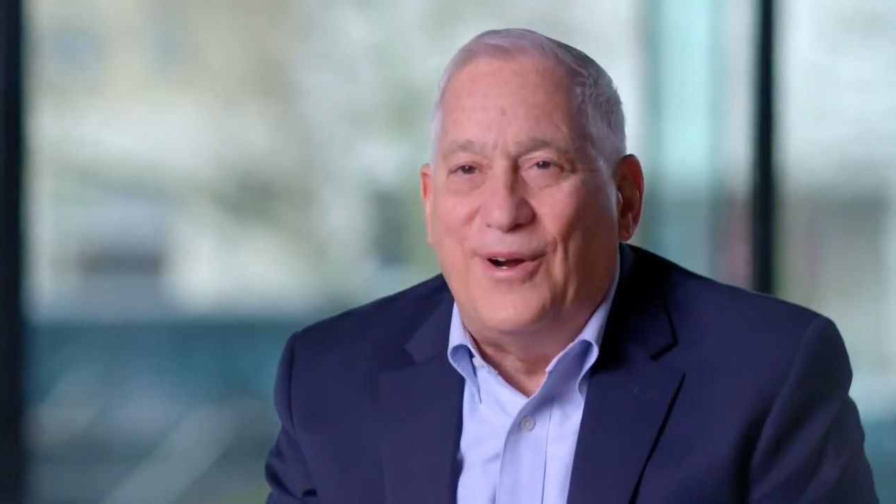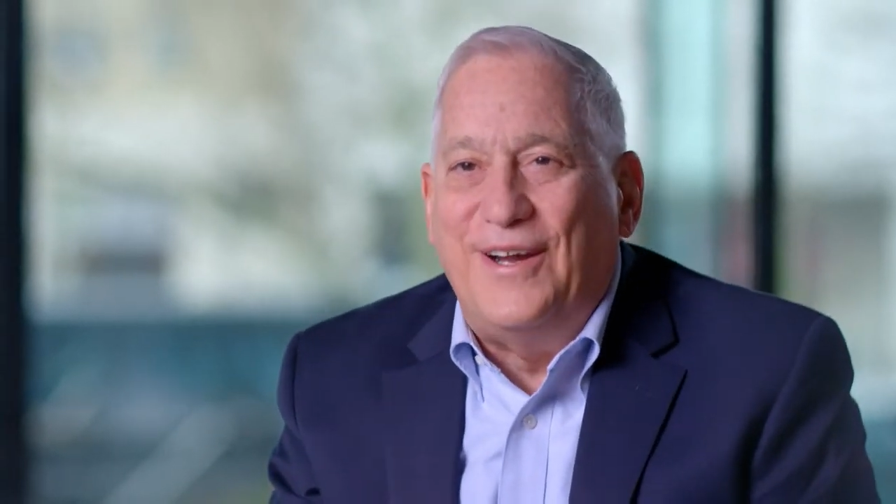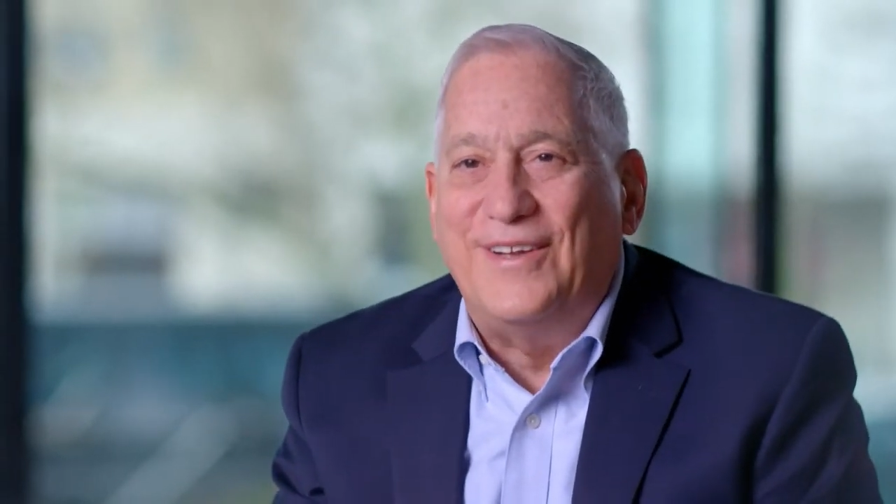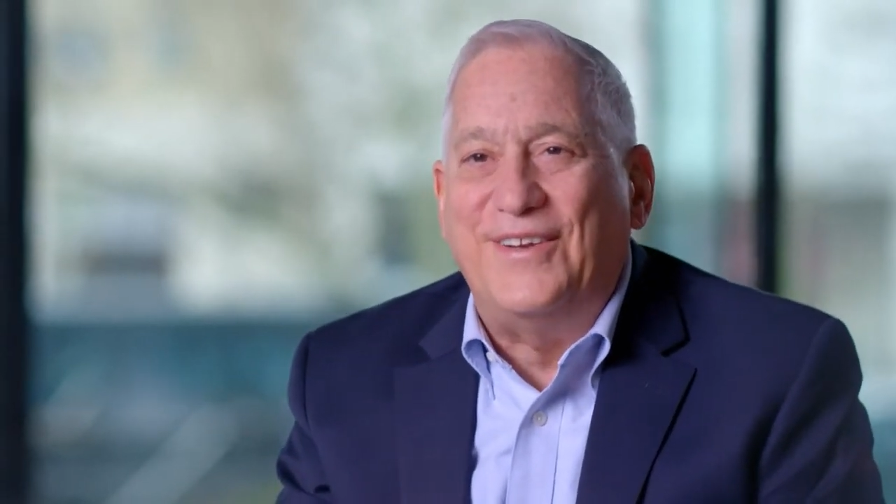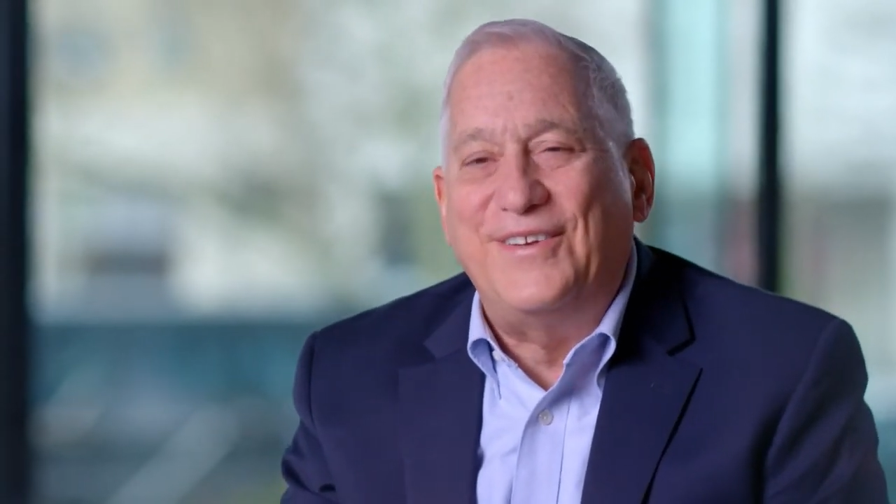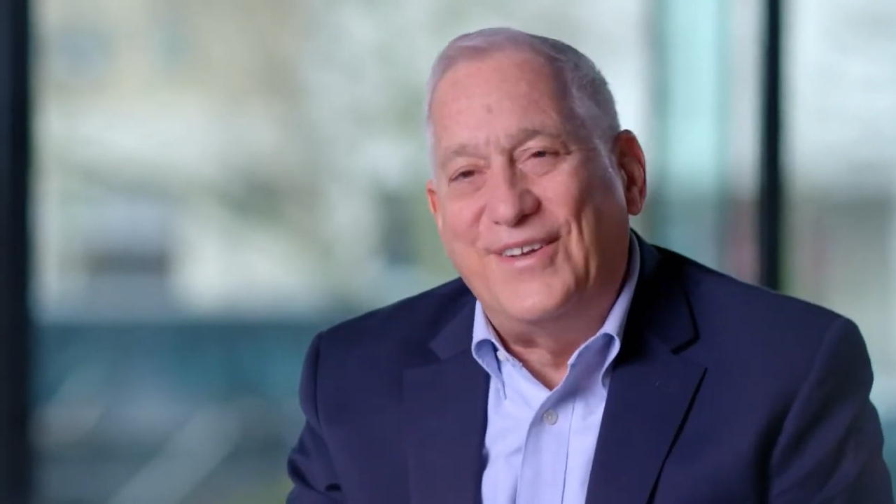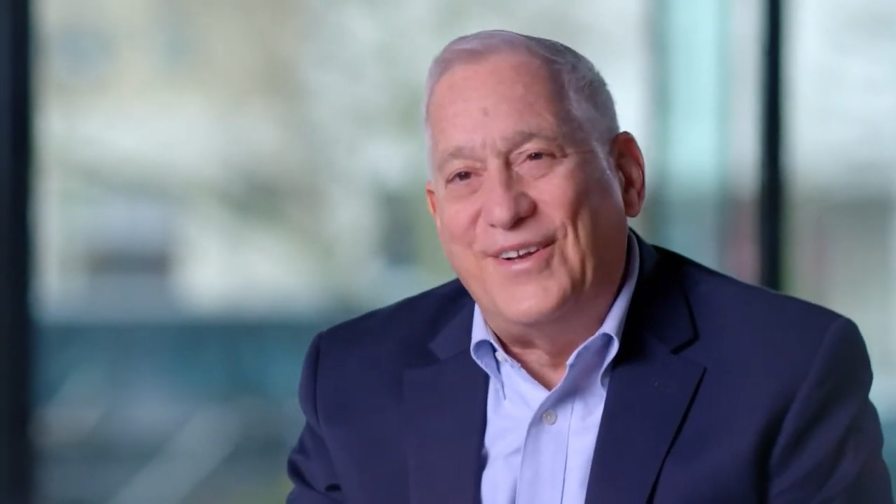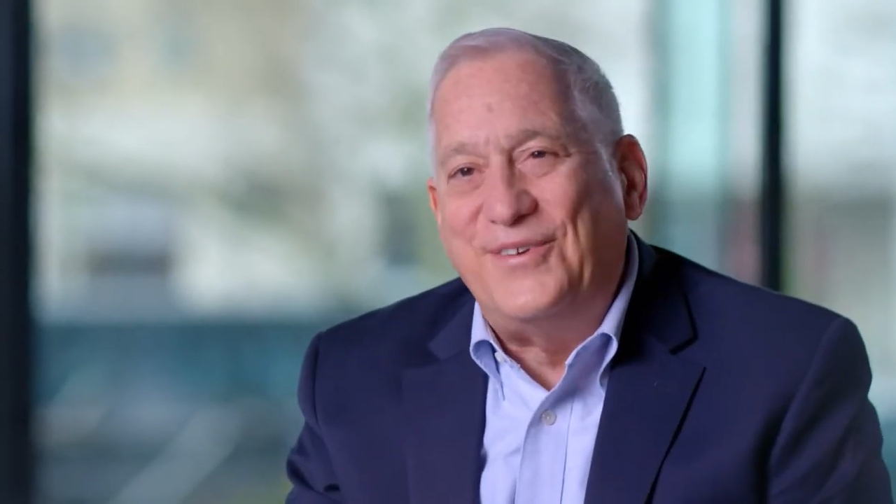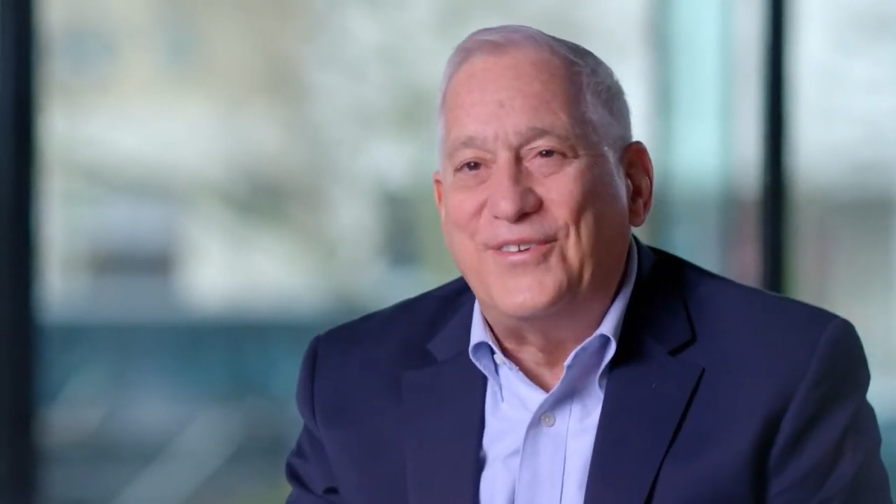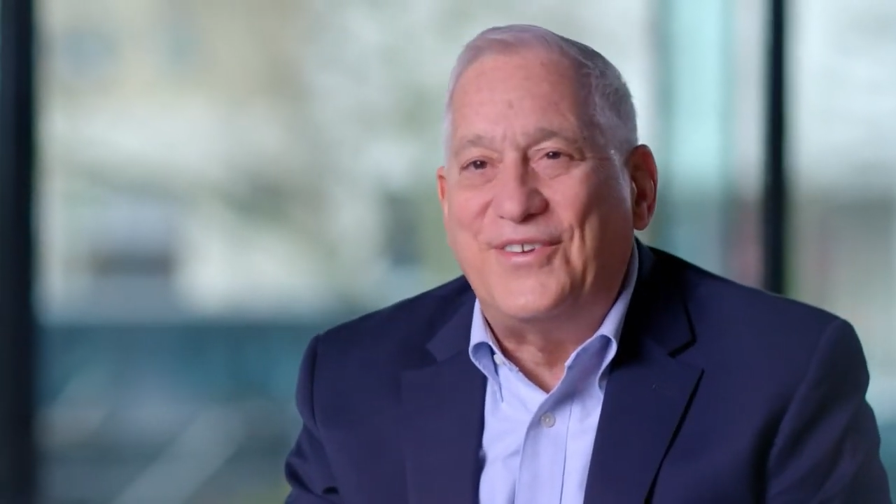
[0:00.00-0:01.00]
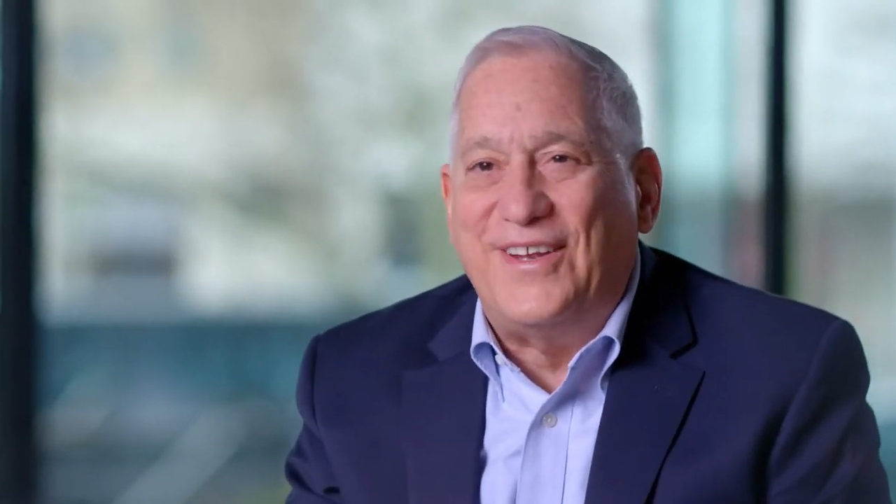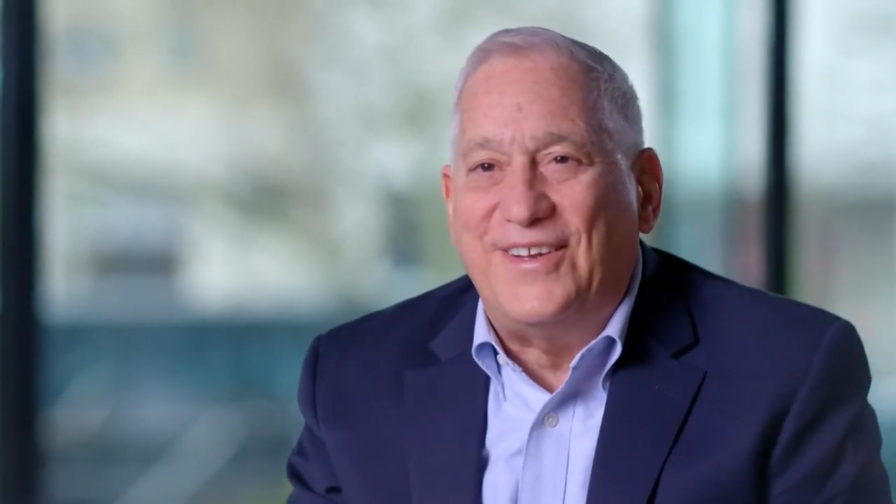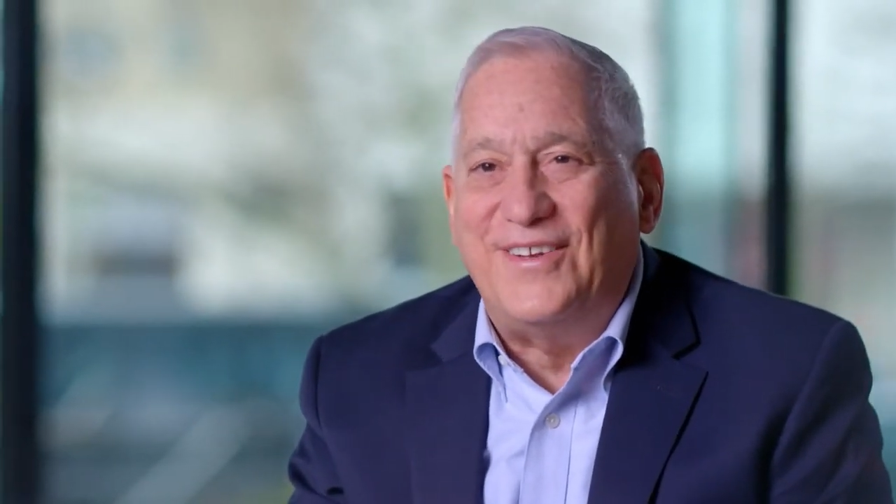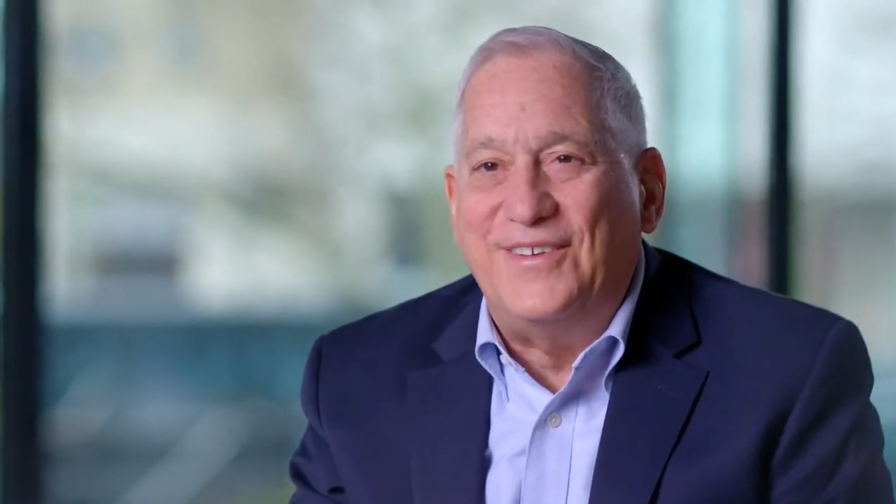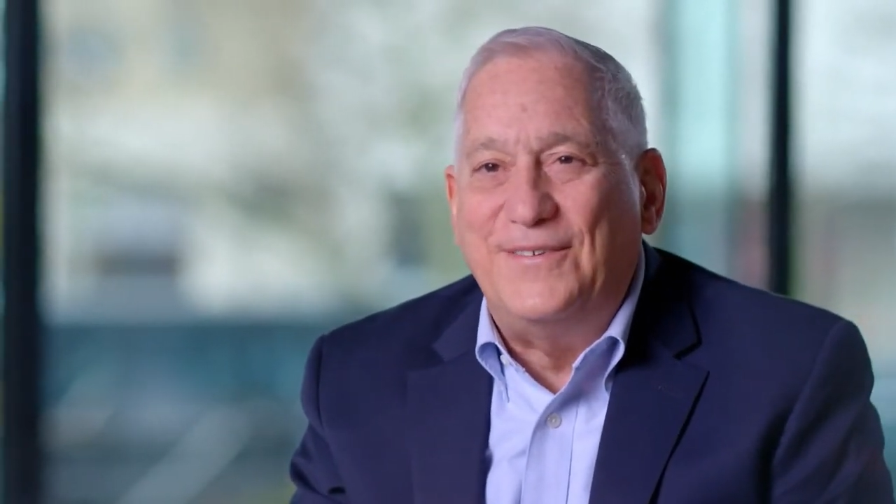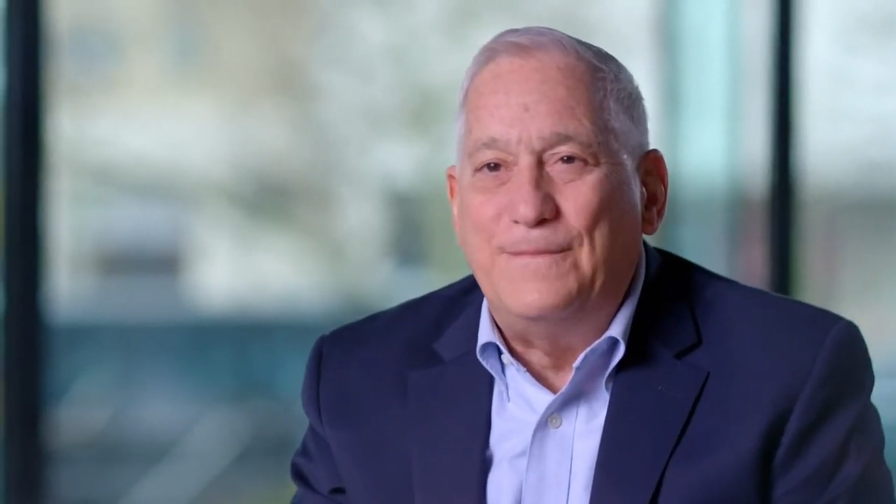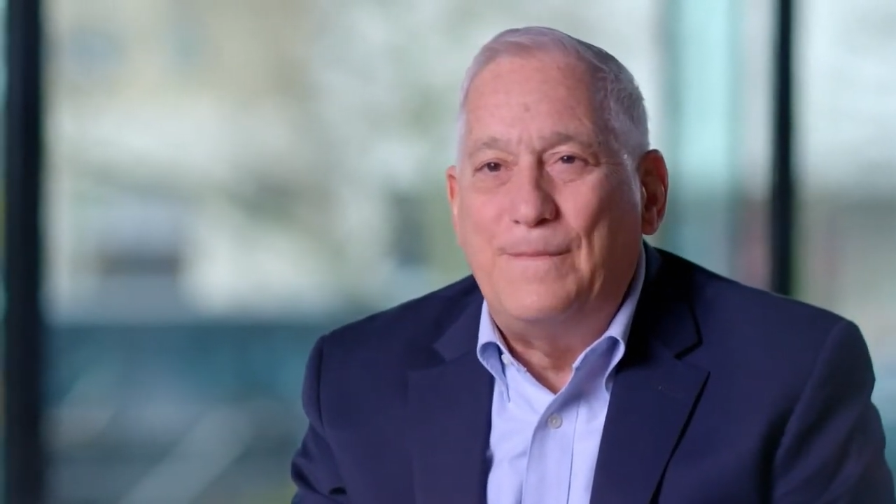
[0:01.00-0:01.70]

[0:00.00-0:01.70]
Reilly, can understand it.